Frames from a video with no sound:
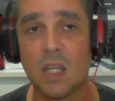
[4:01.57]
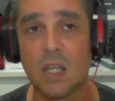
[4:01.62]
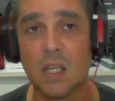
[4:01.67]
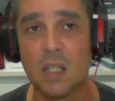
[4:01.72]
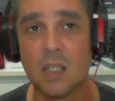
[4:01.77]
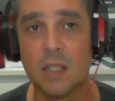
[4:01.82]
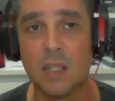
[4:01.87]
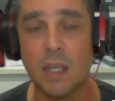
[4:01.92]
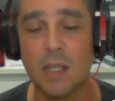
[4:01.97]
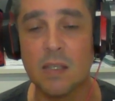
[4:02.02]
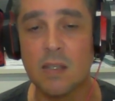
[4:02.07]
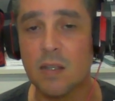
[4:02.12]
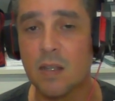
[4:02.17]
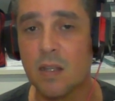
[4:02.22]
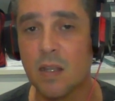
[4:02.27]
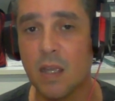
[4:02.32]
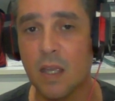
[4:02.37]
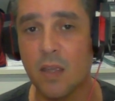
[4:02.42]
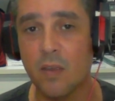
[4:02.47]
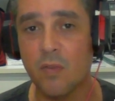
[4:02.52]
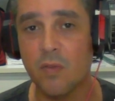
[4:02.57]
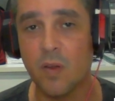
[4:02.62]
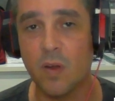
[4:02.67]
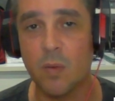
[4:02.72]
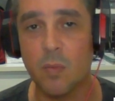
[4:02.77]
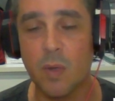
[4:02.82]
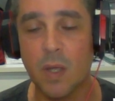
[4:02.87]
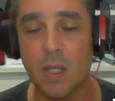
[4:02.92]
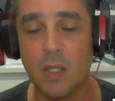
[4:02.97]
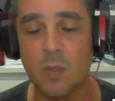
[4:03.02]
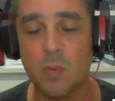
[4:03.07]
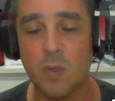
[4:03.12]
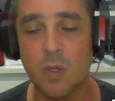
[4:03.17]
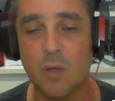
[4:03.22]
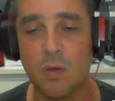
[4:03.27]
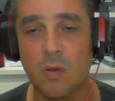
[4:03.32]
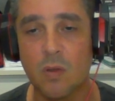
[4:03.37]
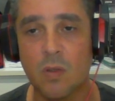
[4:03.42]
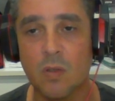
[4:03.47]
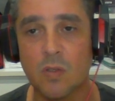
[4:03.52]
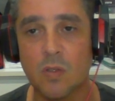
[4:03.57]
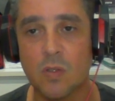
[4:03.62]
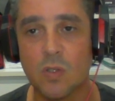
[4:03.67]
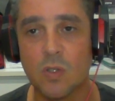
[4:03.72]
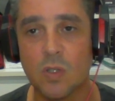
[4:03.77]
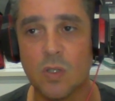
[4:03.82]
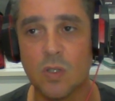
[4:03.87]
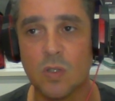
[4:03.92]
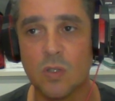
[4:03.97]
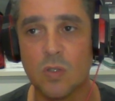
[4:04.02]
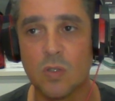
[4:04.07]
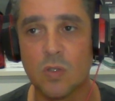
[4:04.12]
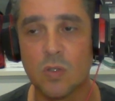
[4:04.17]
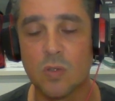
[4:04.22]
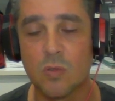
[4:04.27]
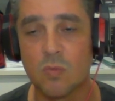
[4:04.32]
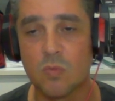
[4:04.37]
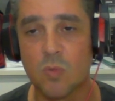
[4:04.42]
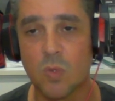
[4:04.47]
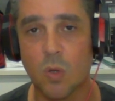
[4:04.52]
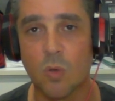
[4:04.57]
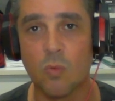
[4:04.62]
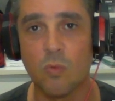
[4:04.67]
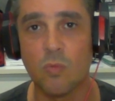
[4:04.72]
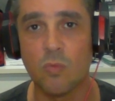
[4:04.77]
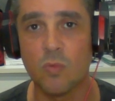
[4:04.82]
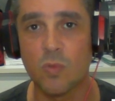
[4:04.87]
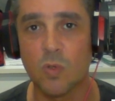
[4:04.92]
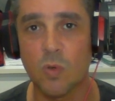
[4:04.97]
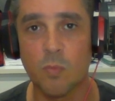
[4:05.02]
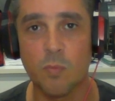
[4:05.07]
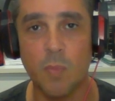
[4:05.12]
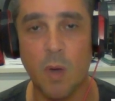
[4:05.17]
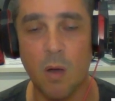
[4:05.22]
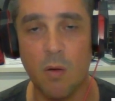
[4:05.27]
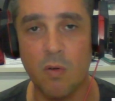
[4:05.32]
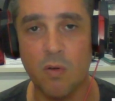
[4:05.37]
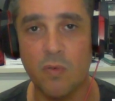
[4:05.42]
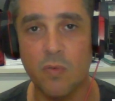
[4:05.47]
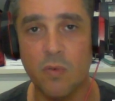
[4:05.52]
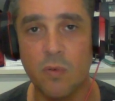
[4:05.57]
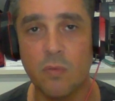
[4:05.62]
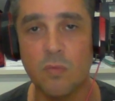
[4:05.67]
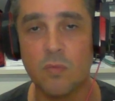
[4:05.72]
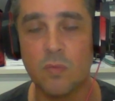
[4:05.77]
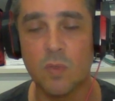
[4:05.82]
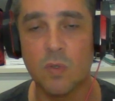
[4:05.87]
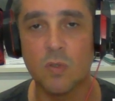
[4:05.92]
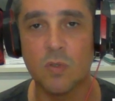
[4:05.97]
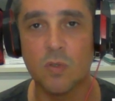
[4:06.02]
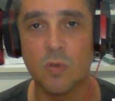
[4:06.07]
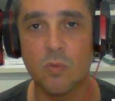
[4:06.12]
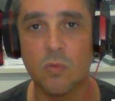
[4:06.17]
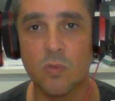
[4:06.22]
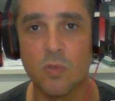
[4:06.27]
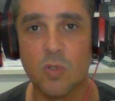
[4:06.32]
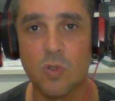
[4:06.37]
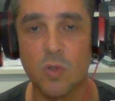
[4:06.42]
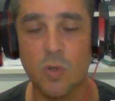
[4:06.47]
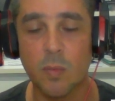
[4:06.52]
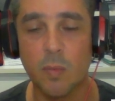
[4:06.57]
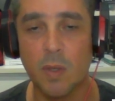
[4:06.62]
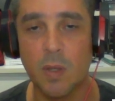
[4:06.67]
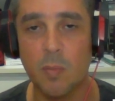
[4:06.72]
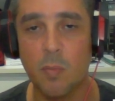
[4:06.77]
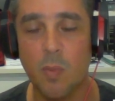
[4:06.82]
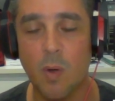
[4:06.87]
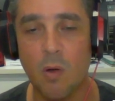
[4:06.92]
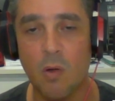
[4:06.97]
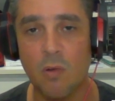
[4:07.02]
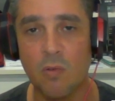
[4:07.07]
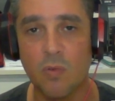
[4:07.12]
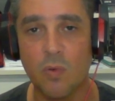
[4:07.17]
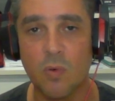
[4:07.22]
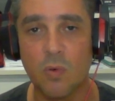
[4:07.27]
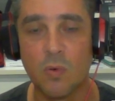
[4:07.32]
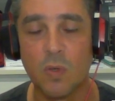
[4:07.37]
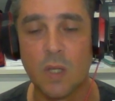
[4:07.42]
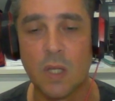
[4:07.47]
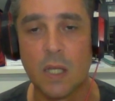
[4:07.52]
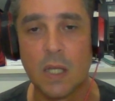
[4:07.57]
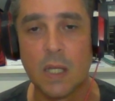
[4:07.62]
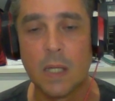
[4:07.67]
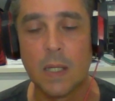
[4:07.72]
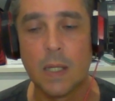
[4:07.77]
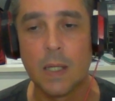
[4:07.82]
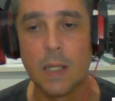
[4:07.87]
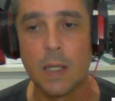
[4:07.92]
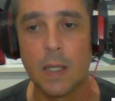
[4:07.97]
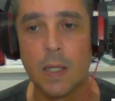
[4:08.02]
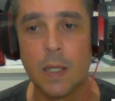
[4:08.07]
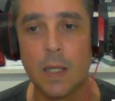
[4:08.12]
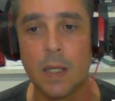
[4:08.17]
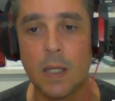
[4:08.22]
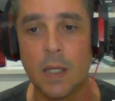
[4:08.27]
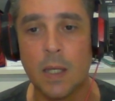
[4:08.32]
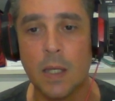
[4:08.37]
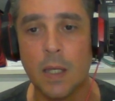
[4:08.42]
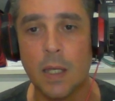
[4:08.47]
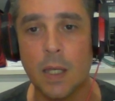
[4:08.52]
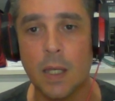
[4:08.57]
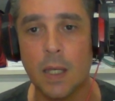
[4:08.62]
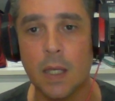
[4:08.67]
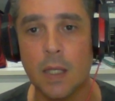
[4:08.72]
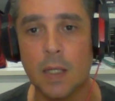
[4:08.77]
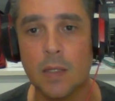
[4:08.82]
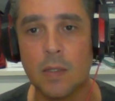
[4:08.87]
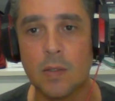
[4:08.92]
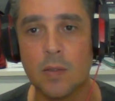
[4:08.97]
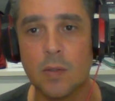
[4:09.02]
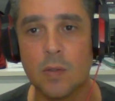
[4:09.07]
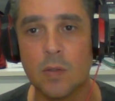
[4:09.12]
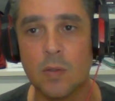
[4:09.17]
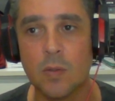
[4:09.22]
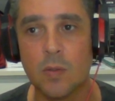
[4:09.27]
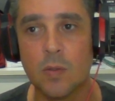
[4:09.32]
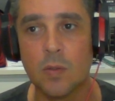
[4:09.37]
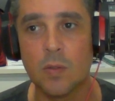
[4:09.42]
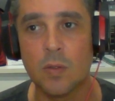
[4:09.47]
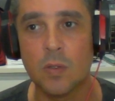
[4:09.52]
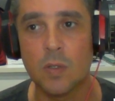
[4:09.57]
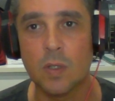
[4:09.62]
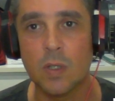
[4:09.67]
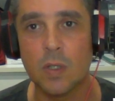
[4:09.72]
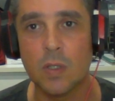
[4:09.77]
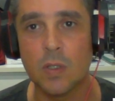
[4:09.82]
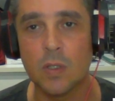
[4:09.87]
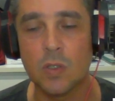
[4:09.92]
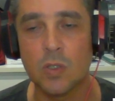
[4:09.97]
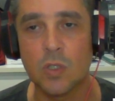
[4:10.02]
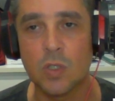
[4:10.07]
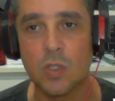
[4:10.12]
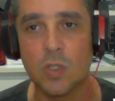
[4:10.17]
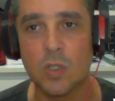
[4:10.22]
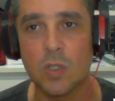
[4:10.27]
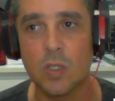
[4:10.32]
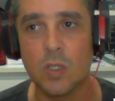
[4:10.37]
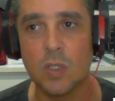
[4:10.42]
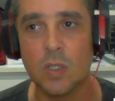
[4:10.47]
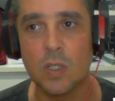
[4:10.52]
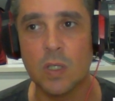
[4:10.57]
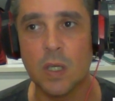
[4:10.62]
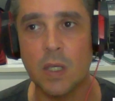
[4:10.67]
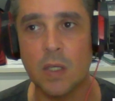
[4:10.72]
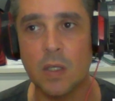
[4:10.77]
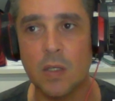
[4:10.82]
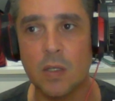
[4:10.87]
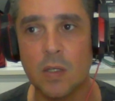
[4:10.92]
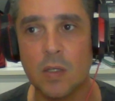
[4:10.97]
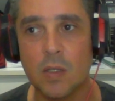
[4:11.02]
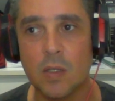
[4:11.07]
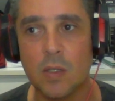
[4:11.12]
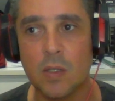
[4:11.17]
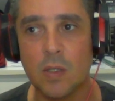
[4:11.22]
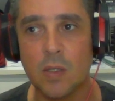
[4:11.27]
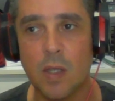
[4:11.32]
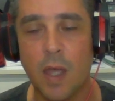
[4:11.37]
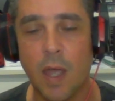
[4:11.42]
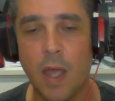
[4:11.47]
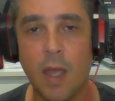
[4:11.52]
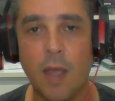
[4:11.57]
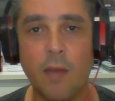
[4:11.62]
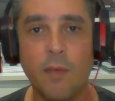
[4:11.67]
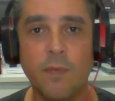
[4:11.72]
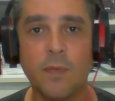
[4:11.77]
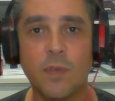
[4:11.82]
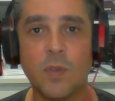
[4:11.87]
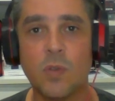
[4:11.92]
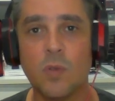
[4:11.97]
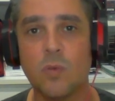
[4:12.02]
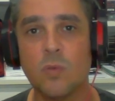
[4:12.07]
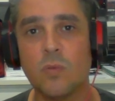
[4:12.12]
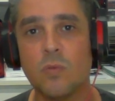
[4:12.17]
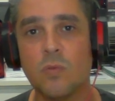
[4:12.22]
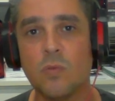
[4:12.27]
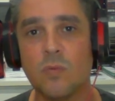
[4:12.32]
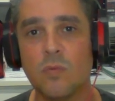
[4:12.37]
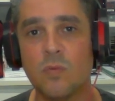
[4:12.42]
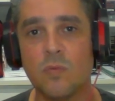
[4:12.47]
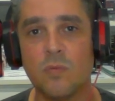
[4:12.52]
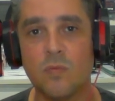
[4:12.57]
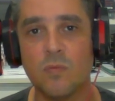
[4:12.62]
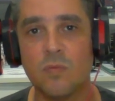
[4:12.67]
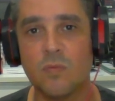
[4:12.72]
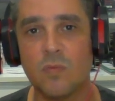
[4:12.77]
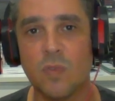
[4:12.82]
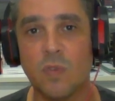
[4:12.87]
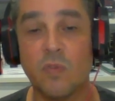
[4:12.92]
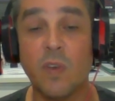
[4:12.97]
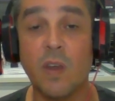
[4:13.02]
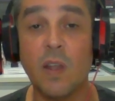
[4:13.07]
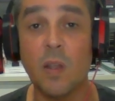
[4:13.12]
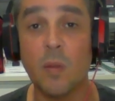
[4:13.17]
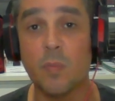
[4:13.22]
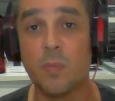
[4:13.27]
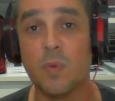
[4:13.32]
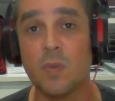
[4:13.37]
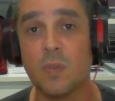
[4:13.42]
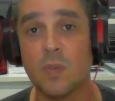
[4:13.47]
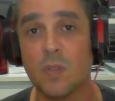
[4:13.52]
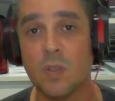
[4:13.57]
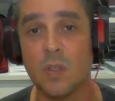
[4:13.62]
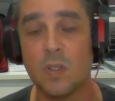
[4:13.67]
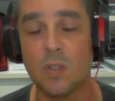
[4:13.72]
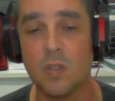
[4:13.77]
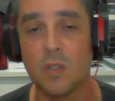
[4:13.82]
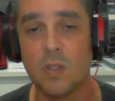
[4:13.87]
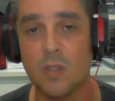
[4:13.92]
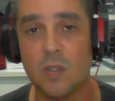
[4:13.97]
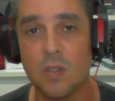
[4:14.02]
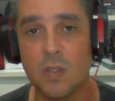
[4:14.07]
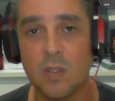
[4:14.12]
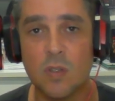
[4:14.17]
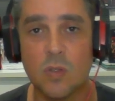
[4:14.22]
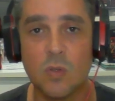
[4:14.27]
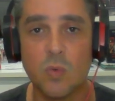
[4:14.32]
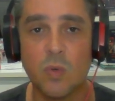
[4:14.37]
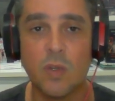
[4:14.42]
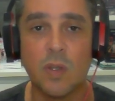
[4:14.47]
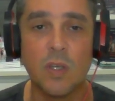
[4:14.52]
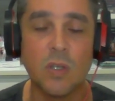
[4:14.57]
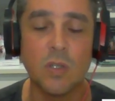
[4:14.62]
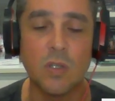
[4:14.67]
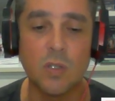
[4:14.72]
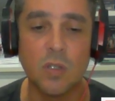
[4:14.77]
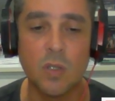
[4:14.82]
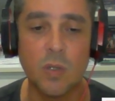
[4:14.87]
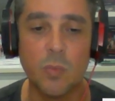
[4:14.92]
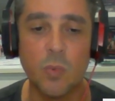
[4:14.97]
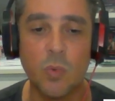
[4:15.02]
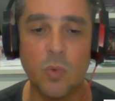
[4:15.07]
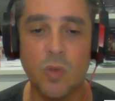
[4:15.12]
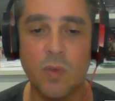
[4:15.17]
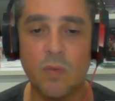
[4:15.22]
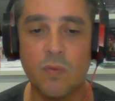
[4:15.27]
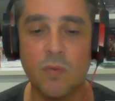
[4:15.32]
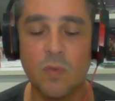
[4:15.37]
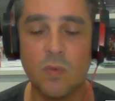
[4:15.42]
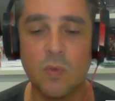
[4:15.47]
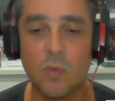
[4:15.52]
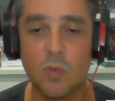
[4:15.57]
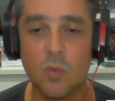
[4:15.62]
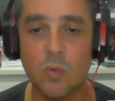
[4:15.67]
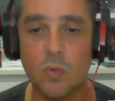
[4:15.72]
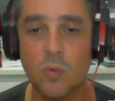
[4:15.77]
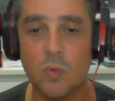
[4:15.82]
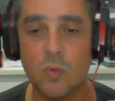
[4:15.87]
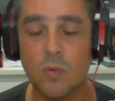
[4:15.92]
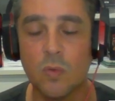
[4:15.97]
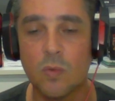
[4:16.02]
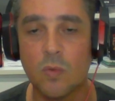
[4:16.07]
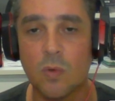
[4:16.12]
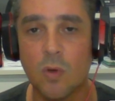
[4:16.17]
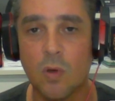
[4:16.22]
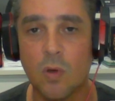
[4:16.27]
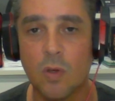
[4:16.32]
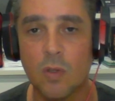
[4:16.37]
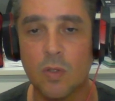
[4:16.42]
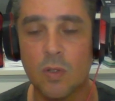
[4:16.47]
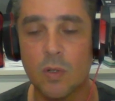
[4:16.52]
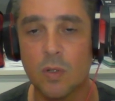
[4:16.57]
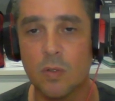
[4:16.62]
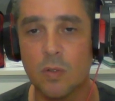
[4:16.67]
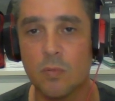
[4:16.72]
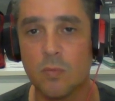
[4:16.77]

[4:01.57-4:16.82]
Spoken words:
doesn't like very much, because she's so powerful, so extremely powerful, and she have to develop this relationship with two other